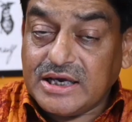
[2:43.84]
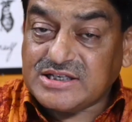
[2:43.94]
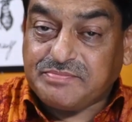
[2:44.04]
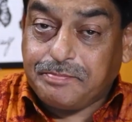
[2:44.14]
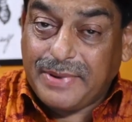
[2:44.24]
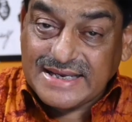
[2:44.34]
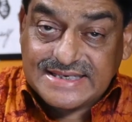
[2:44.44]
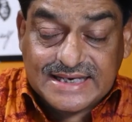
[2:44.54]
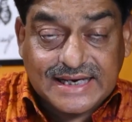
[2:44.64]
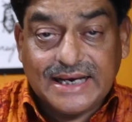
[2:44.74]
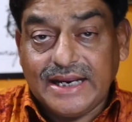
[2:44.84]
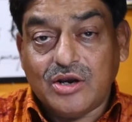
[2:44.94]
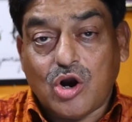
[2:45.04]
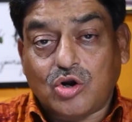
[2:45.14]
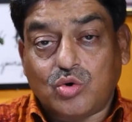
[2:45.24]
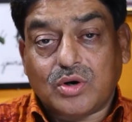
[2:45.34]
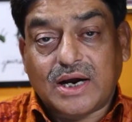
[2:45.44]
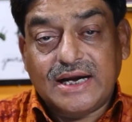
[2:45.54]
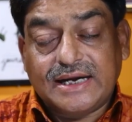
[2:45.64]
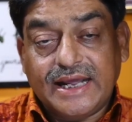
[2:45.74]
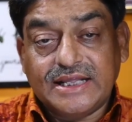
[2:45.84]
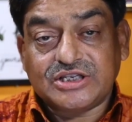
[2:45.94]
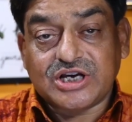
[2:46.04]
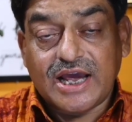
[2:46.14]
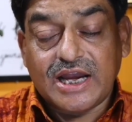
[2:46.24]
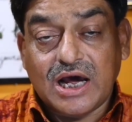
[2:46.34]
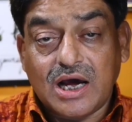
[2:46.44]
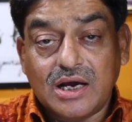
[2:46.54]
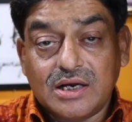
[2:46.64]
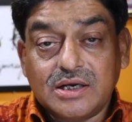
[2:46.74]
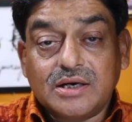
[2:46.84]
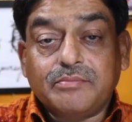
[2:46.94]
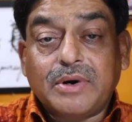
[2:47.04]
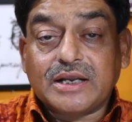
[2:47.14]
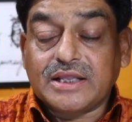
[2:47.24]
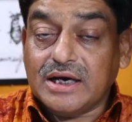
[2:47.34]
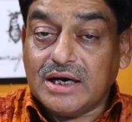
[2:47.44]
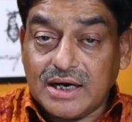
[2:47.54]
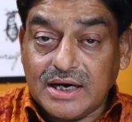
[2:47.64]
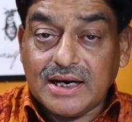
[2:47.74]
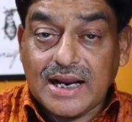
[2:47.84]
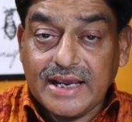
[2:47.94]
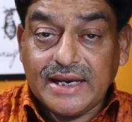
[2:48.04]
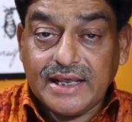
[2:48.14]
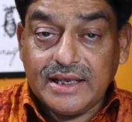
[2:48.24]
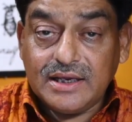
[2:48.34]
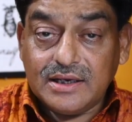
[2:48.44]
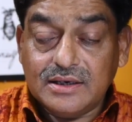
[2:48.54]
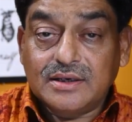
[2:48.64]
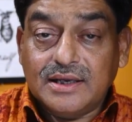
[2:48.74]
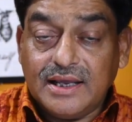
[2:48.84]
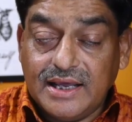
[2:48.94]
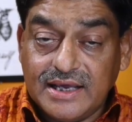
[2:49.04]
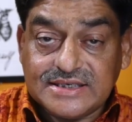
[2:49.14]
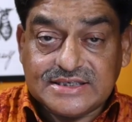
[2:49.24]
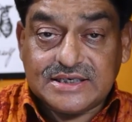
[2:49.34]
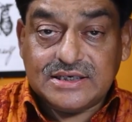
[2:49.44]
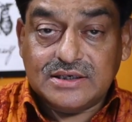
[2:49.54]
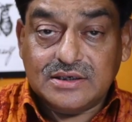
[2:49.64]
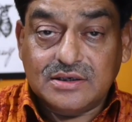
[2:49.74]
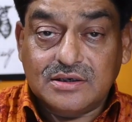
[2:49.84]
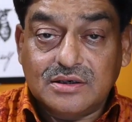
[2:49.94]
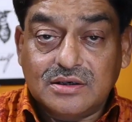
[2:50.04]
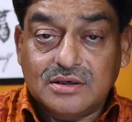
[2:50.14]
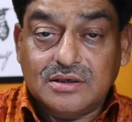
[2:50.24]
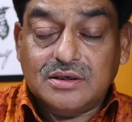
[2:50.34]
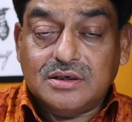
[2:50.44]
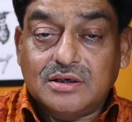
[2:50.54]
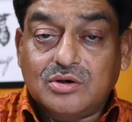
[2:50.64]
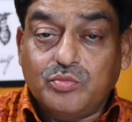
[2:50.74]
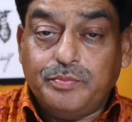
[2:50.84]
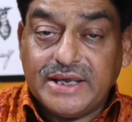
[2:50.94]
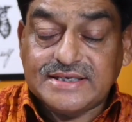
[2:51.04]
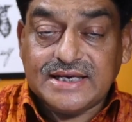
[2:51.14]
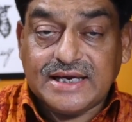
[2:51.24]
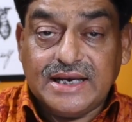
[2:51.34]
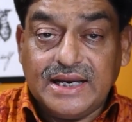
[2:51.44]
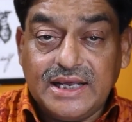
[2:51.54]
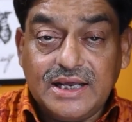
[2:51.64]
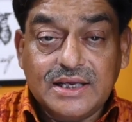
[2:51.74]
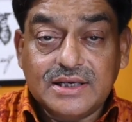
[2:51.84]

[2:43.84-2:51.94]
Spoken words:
is basically not to contain China, but the underlining is to basically